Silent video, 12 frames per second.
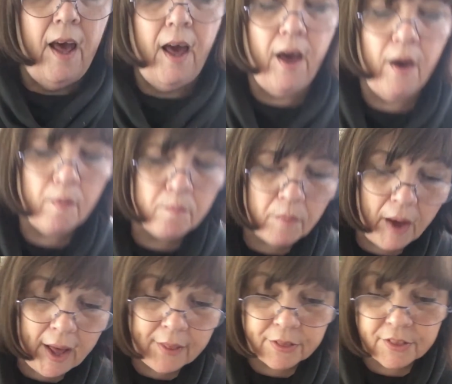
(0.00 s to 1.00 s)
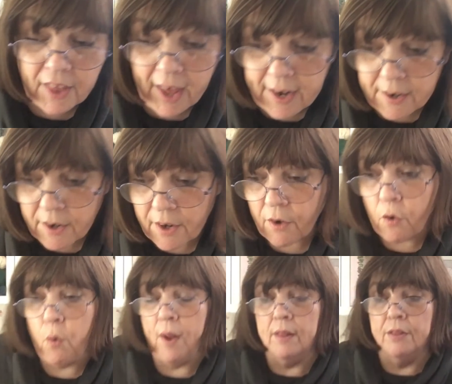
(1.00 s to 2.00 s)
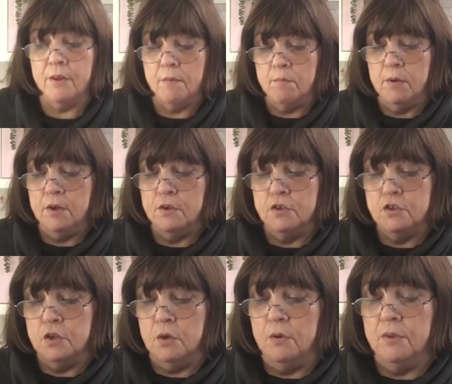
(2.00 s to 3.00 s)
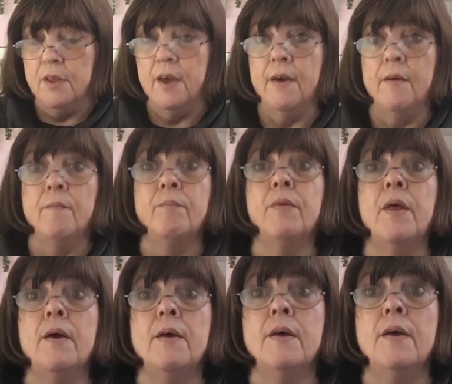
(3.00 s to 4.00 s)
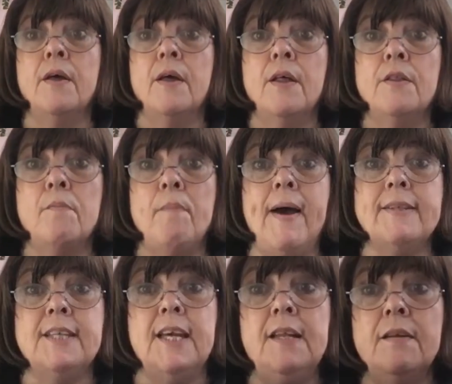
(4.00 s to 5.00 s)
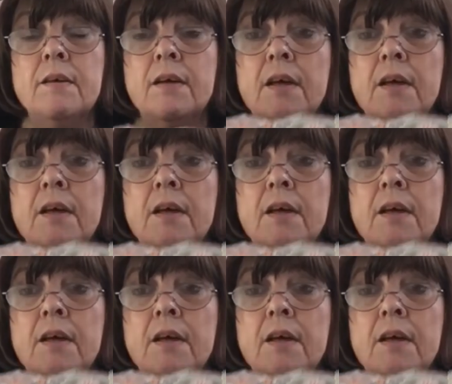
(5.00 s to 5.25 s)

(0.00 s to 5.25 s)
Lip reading: and then quilt them to the batting